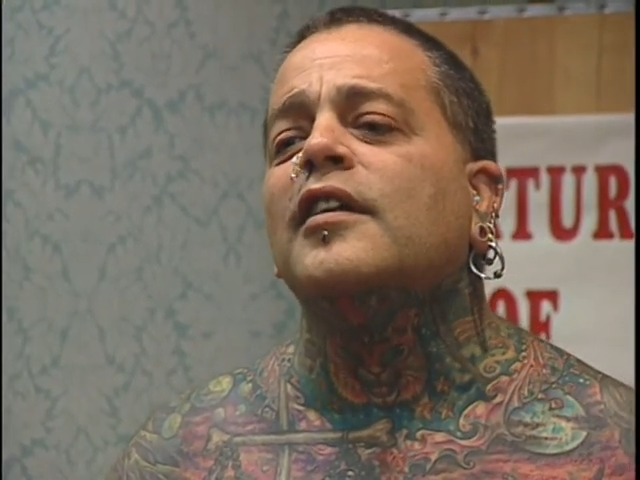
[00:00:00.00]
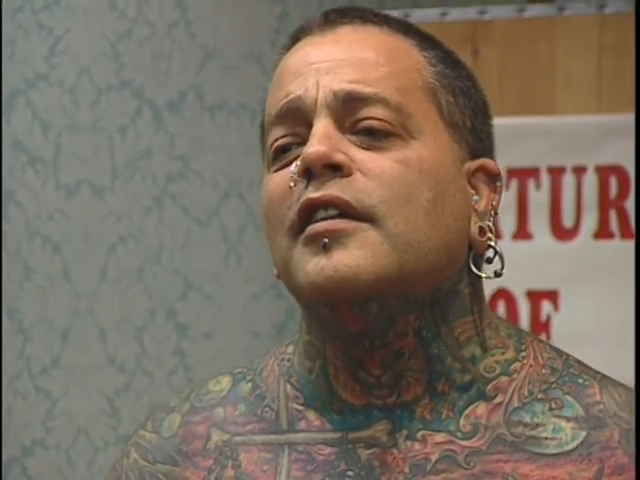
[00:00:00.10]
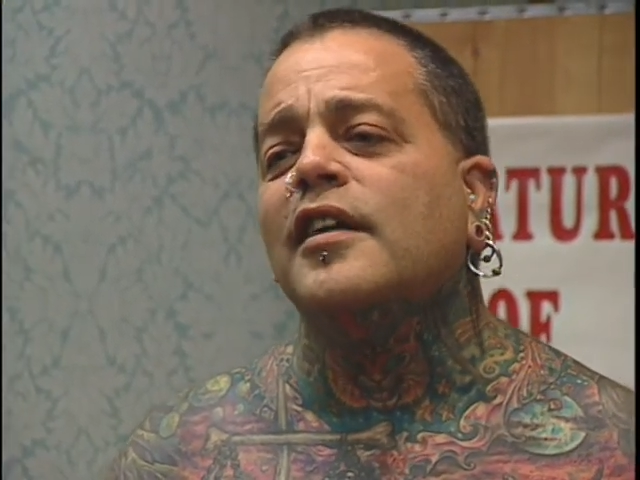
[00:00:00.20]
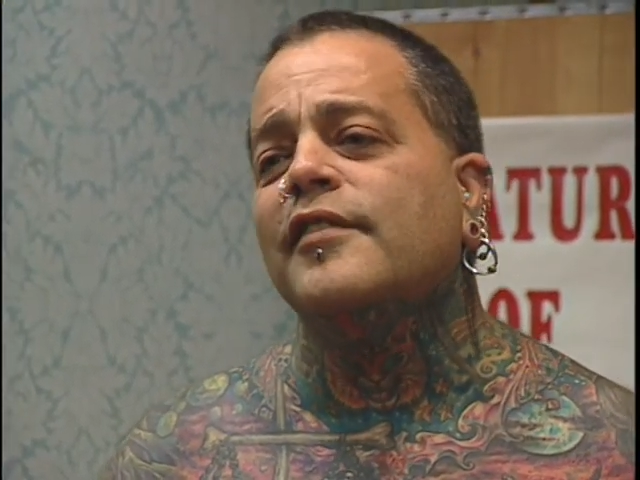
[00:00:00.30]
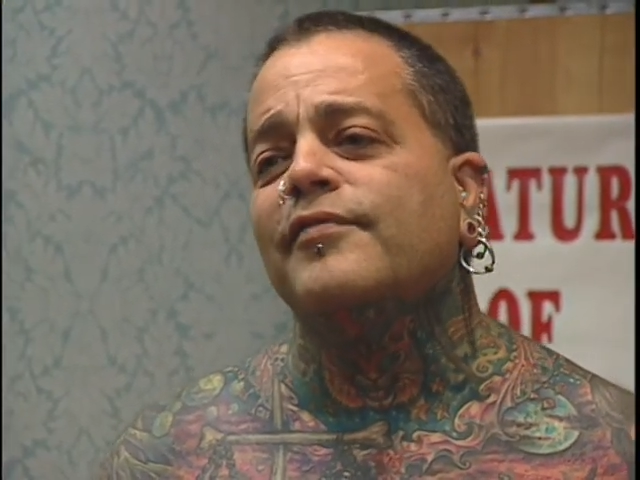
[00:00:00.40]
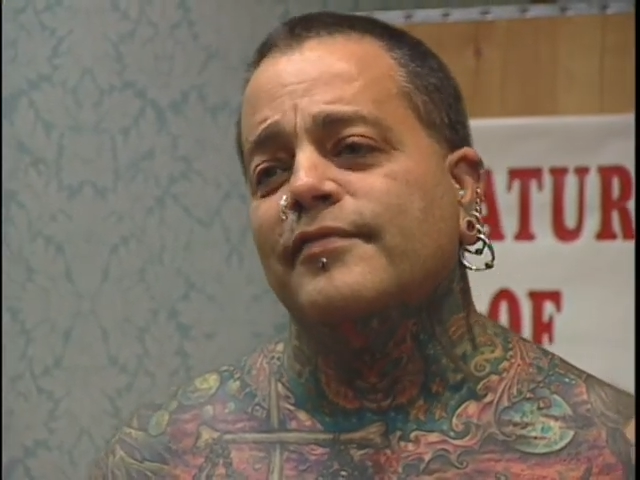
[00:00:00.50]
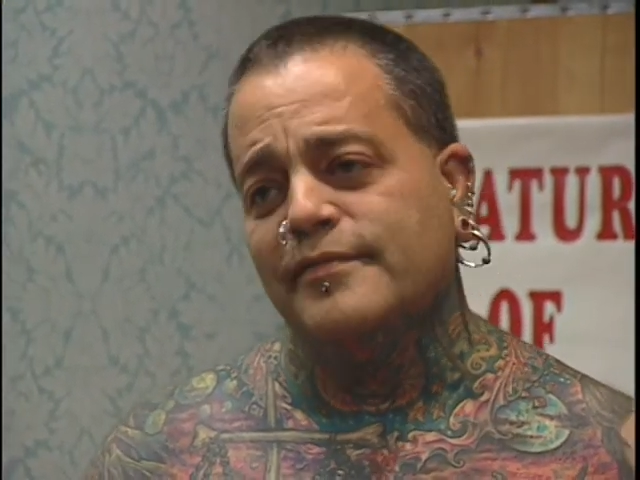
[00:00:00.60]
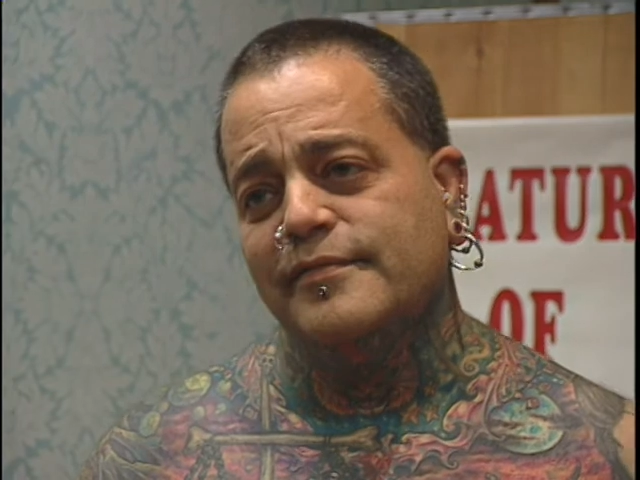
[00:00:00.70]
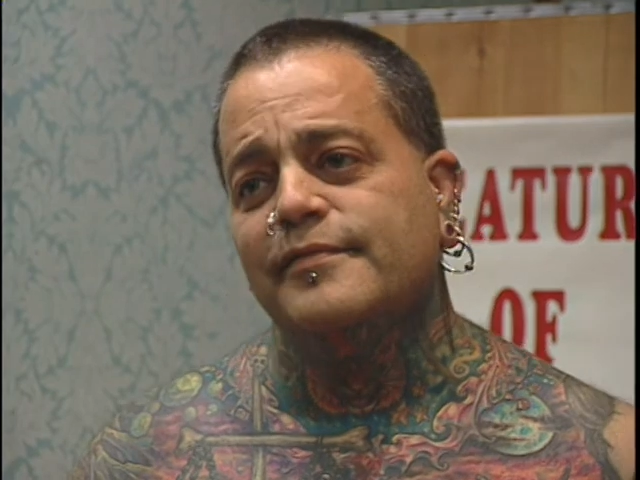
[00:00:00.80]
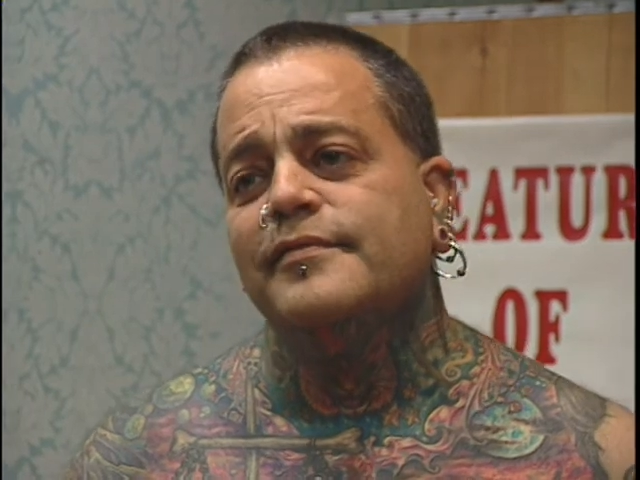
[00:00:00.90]
our life.
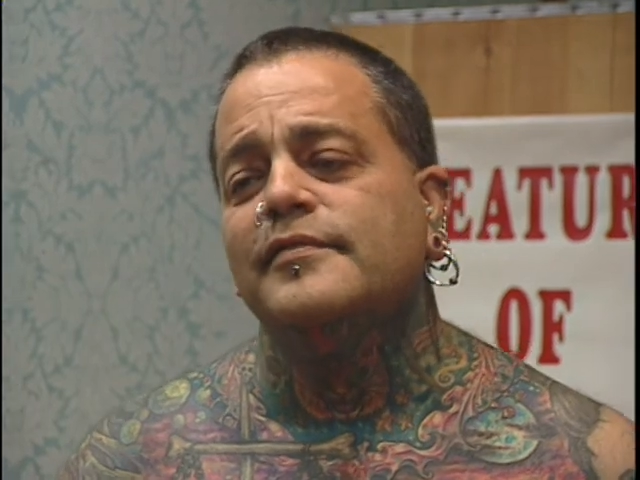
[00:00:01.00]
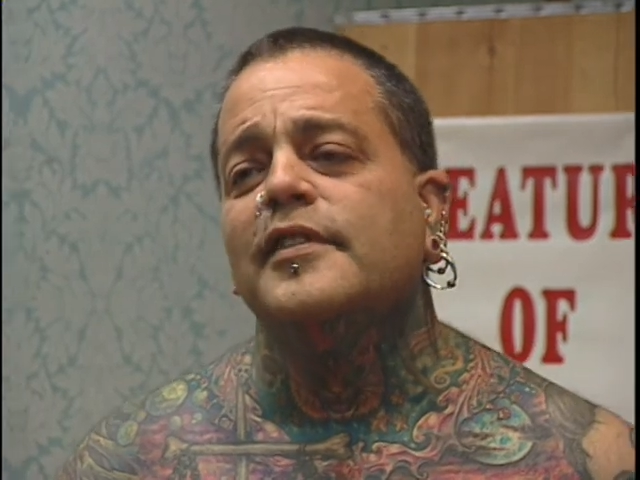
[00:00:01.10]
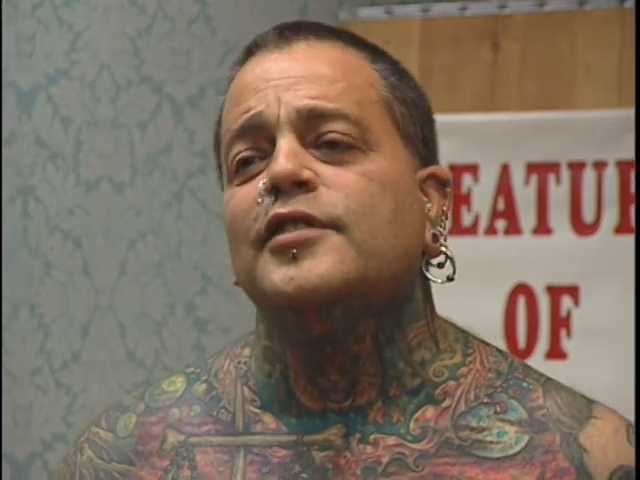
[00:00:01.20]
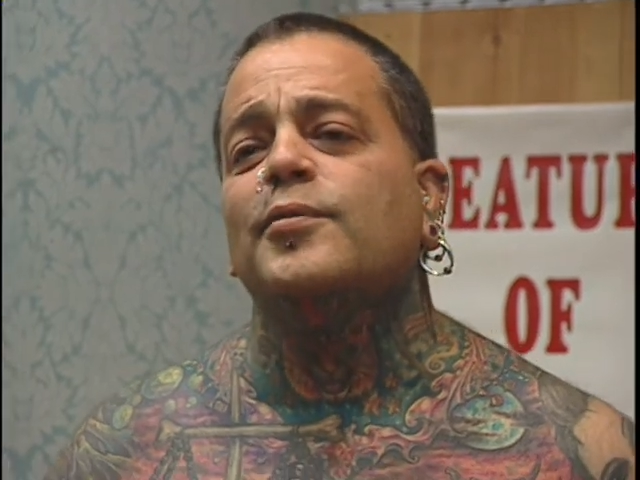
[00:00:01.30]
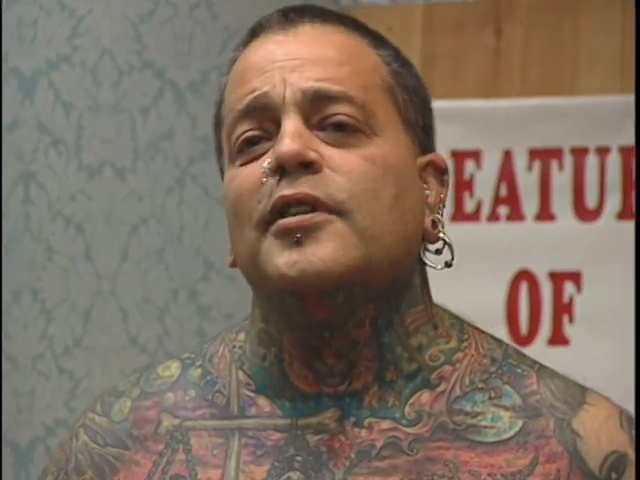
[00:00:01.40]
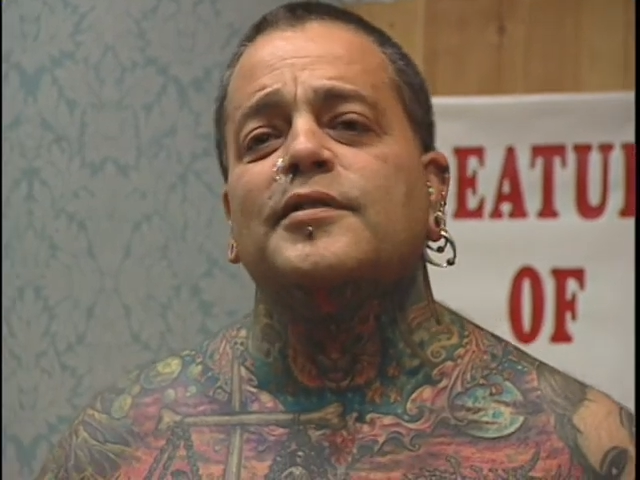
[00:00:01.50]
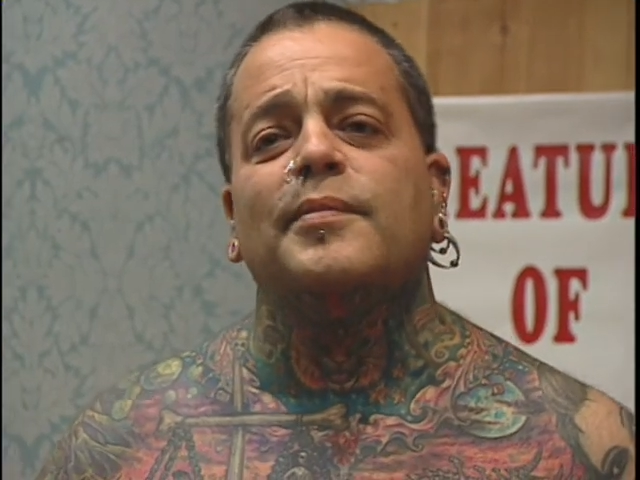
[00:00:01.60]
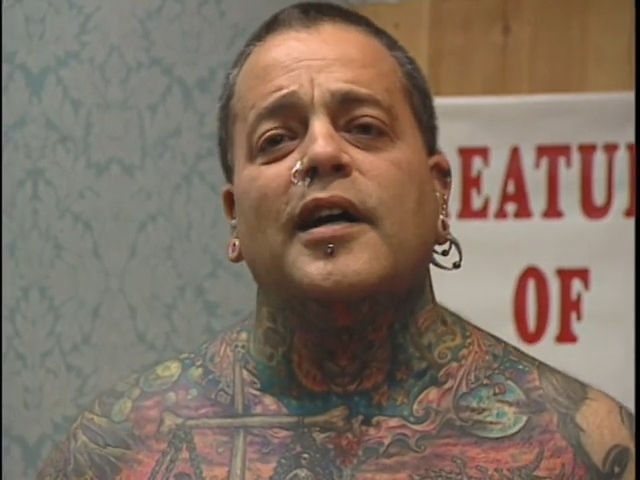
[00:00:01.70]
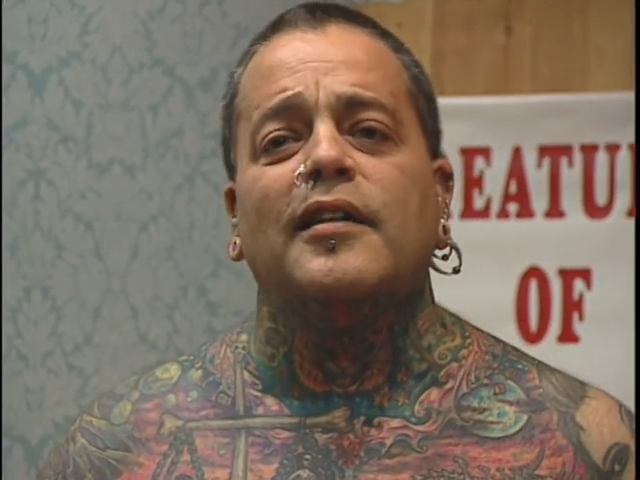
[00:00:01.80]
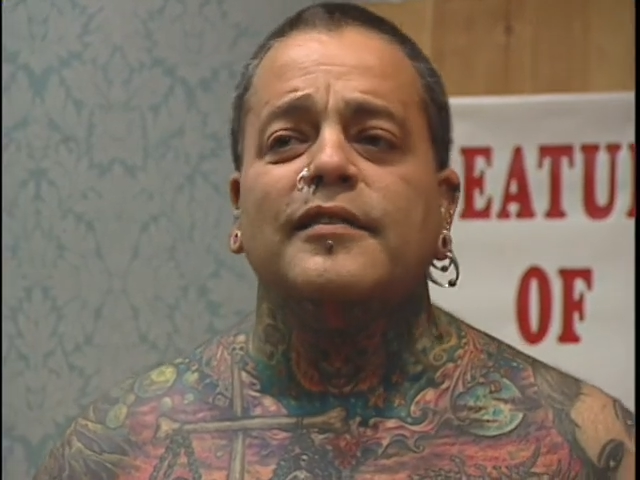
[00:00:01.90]
That's what it's
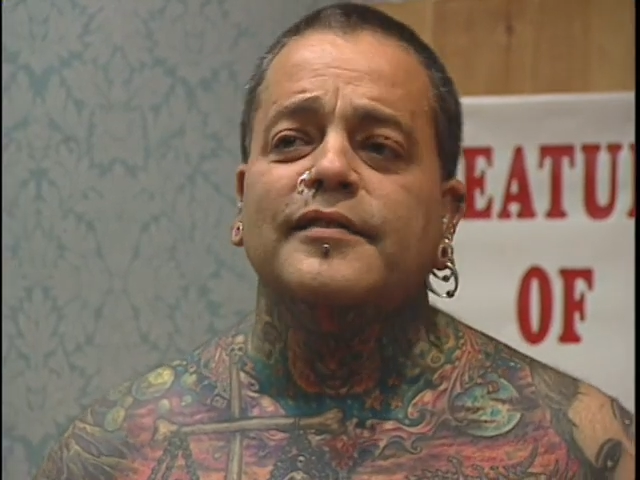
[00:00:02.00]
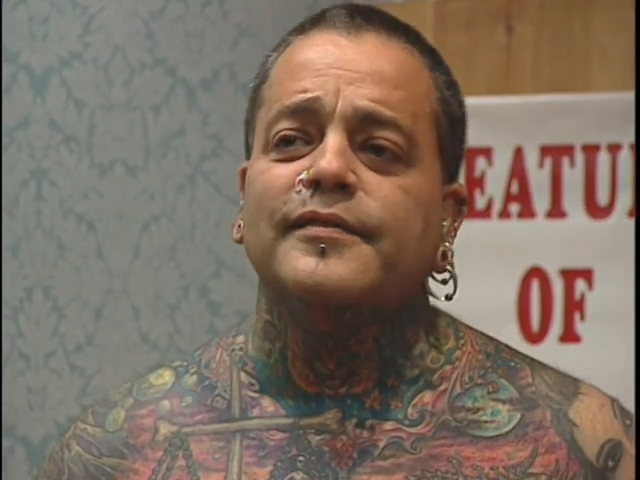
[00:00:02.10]
about.